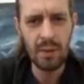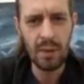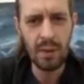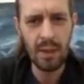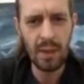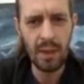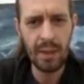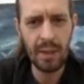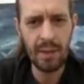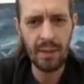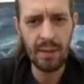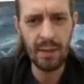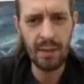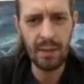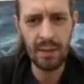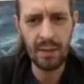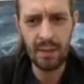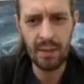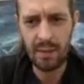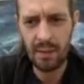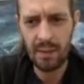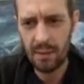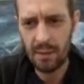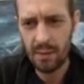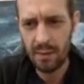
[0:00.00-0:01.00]
like
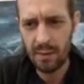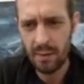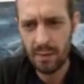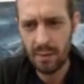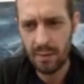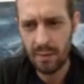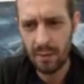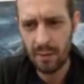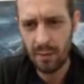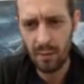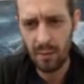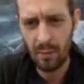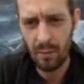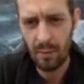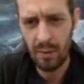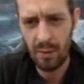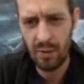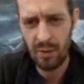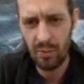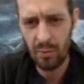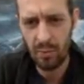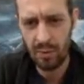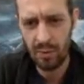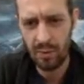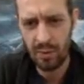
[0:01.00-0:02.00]
this,
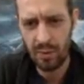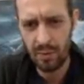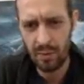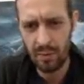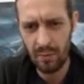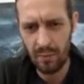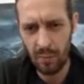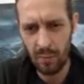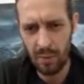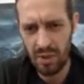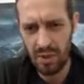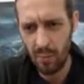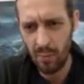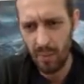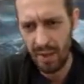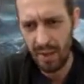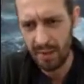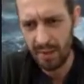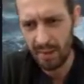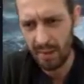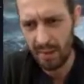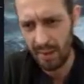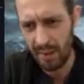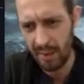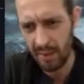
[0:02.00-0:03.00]
which
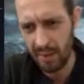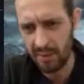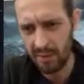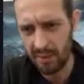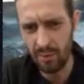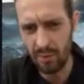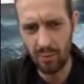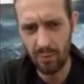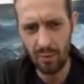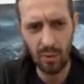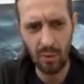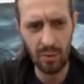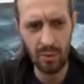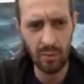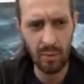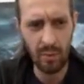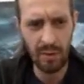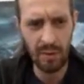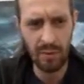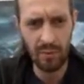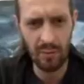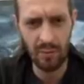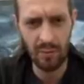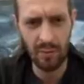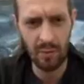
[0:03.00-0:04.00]
might take us to all the
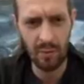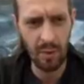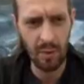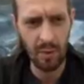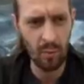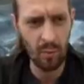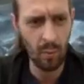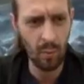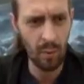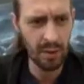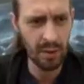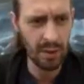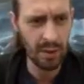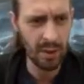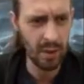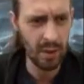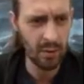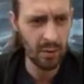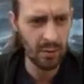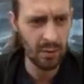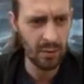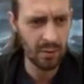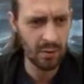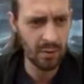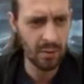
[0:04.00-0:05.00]
way to
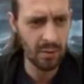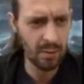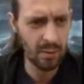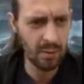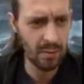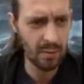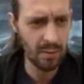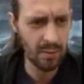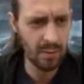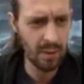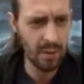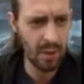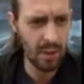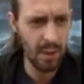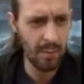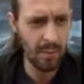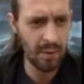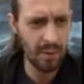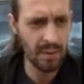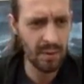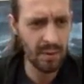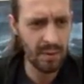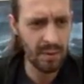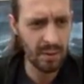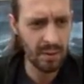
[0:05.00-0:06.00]
31,000
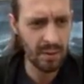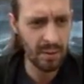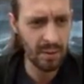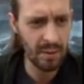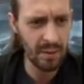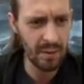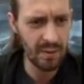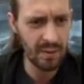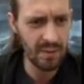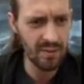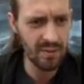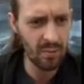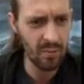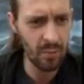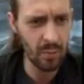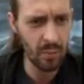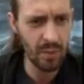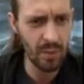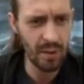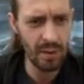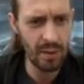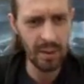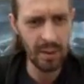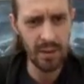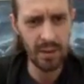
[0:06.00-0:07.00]
up until this
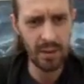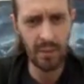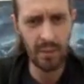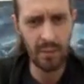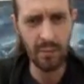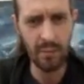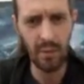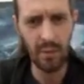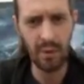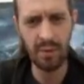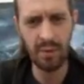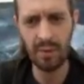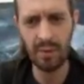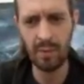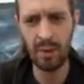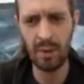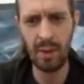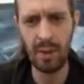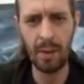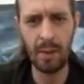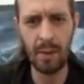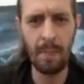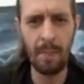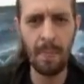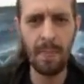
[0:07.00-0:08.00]
week
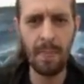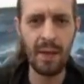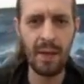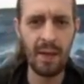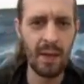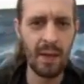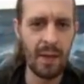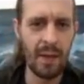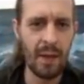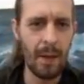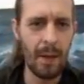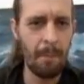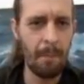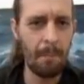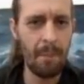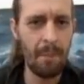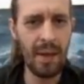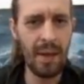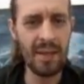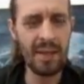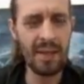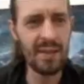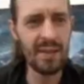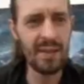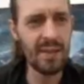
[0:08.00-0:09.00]
approximately.
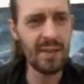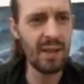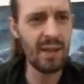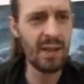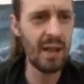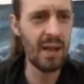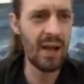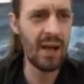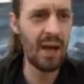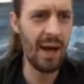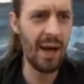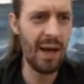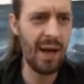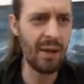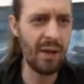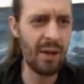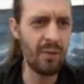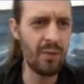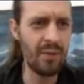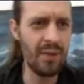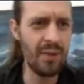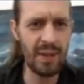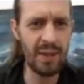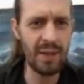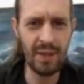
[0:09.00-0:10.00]
But I
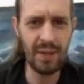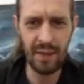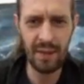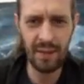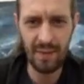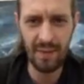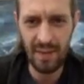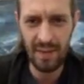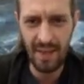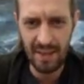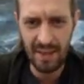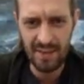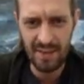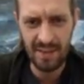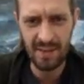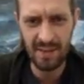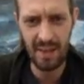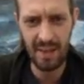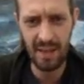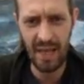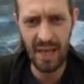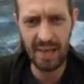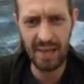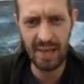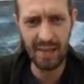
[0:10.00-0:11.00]
don't think that that's
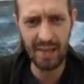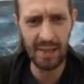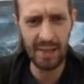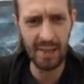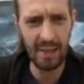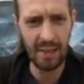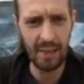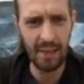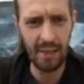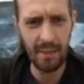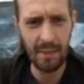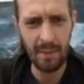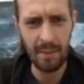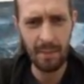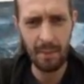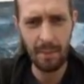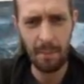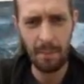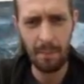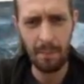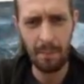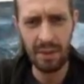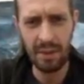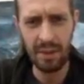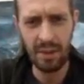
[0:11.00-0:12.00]
likely,
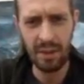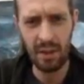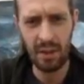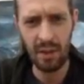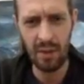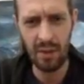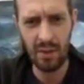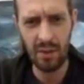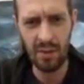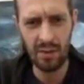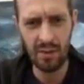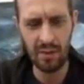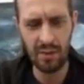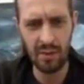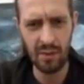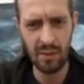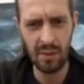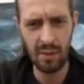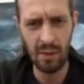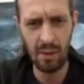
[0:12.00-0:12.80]
because